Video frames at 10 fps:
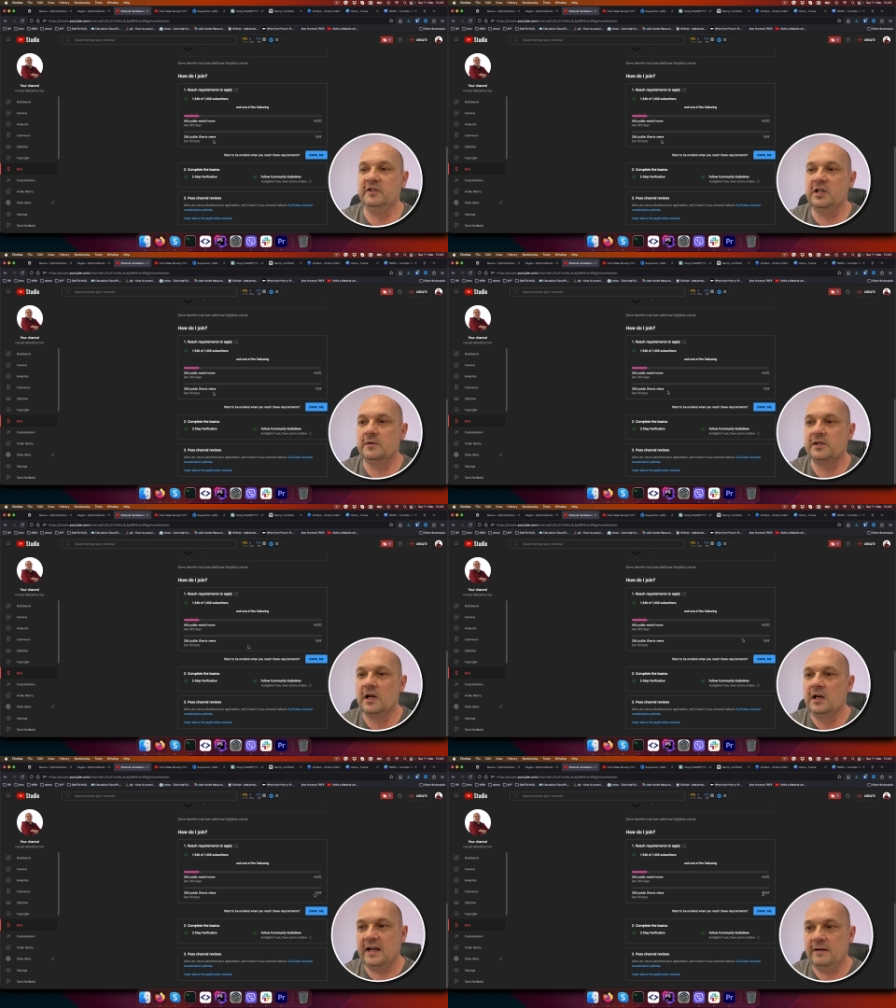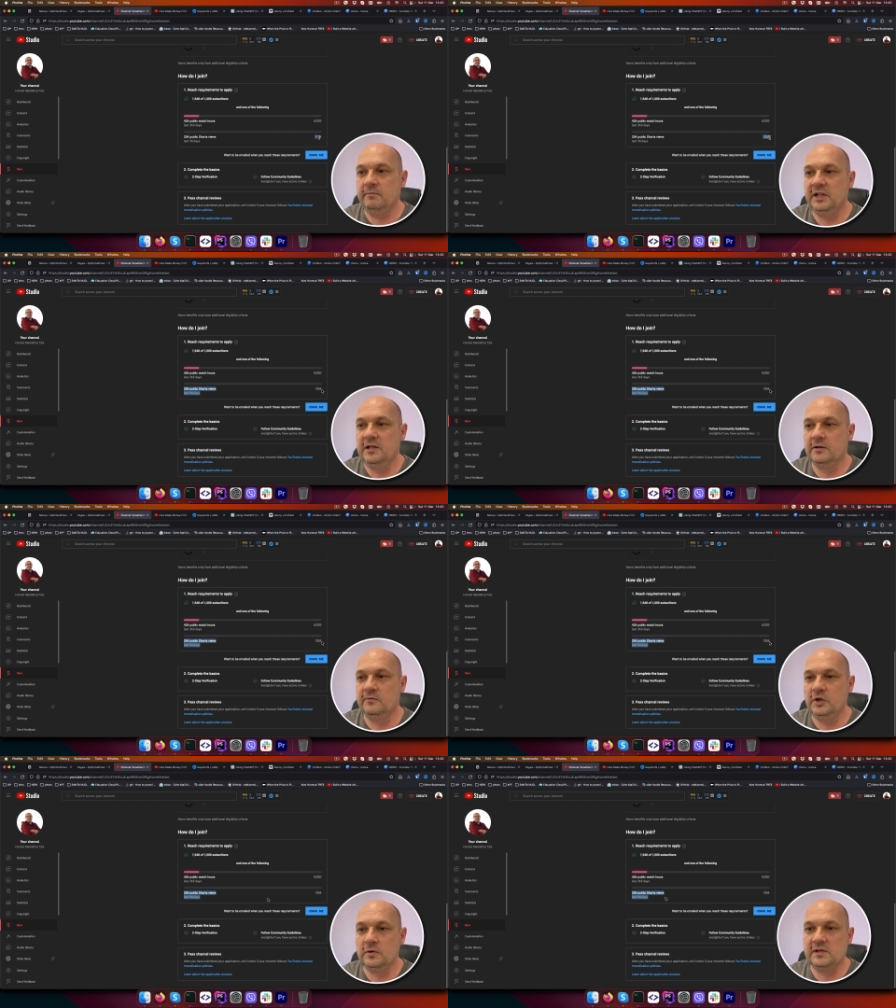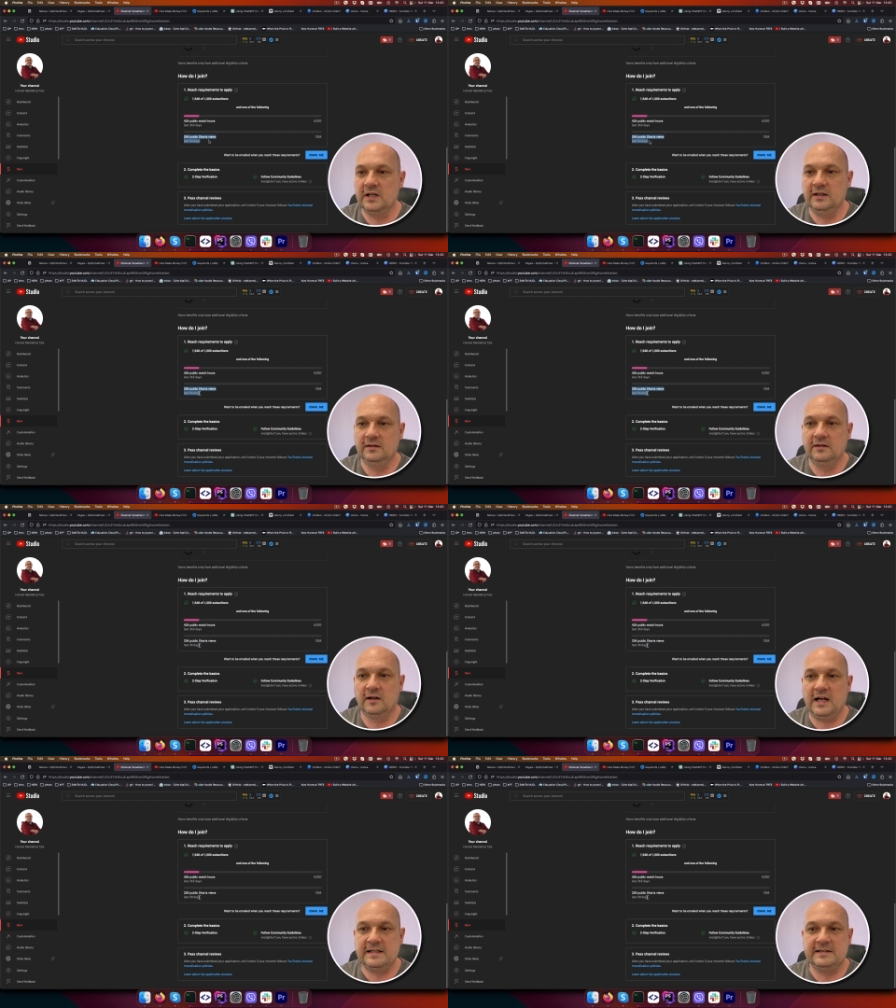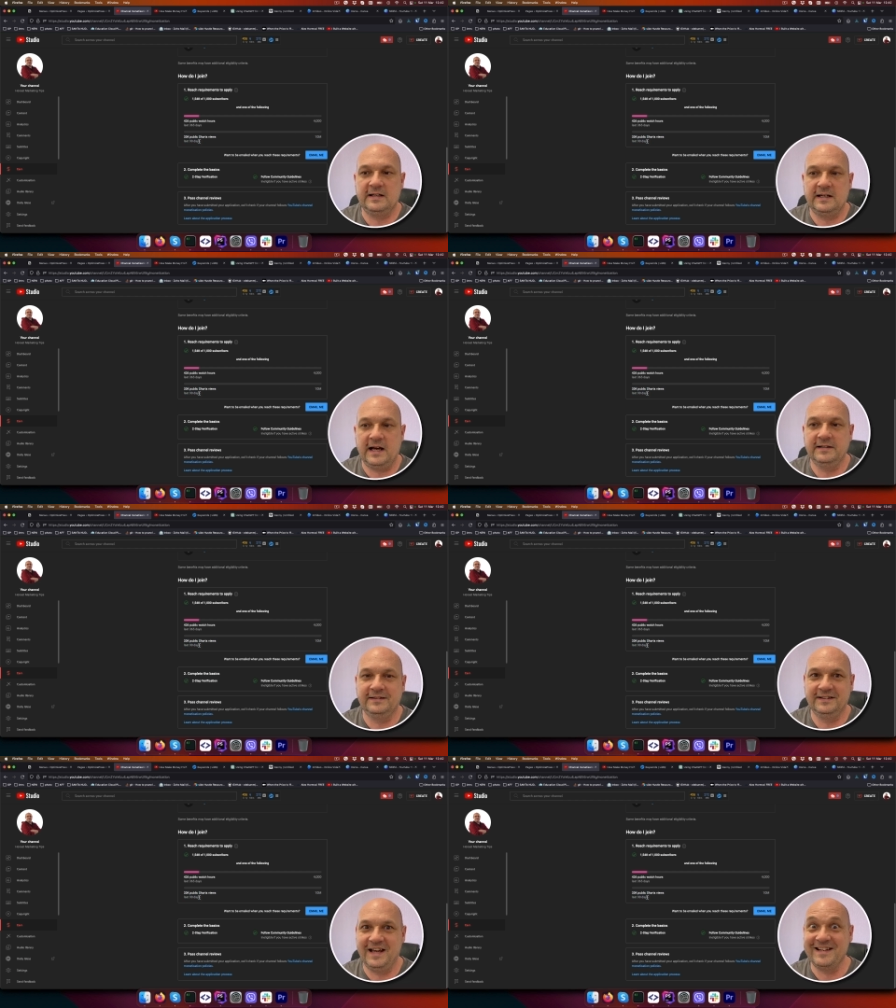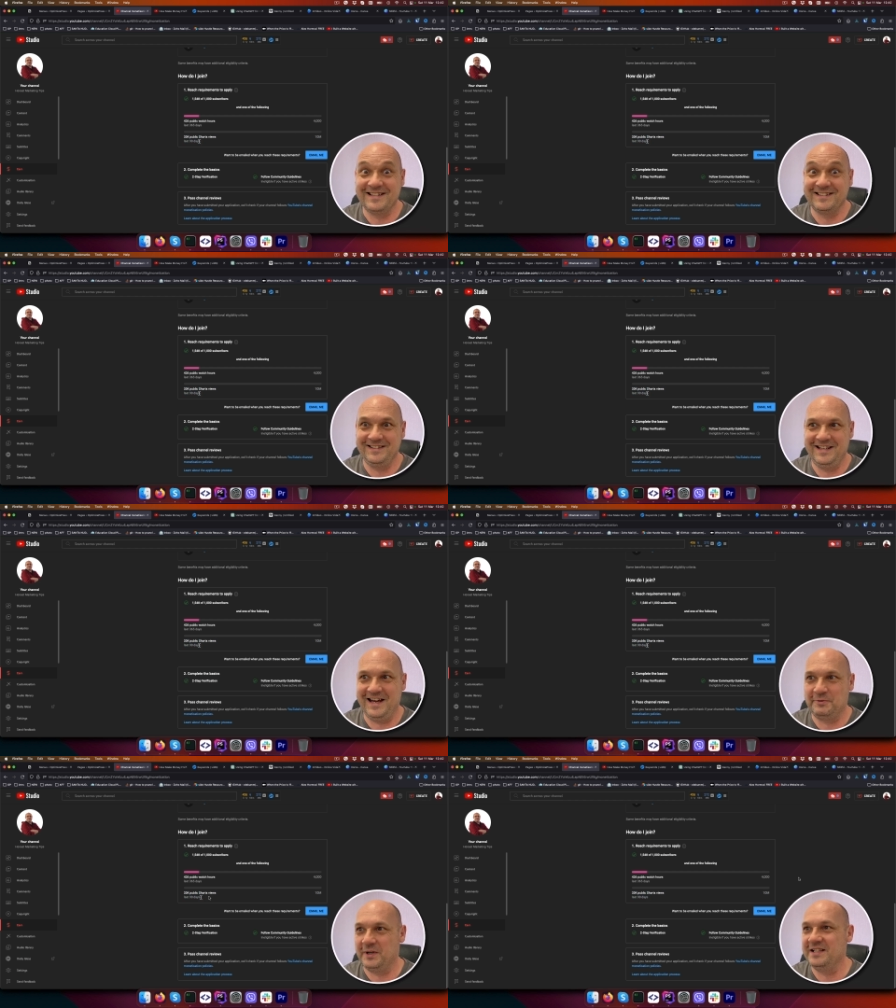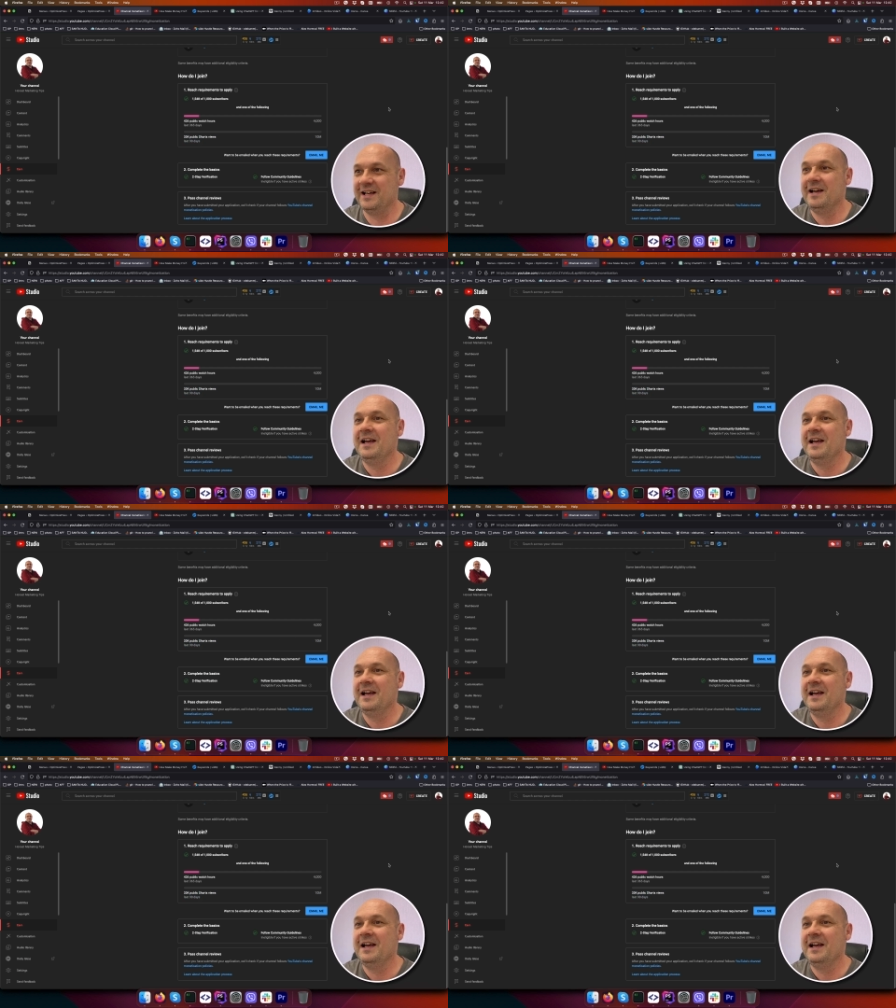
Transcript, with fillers: videos, 10 million views in the last 90 days. Yeah, right.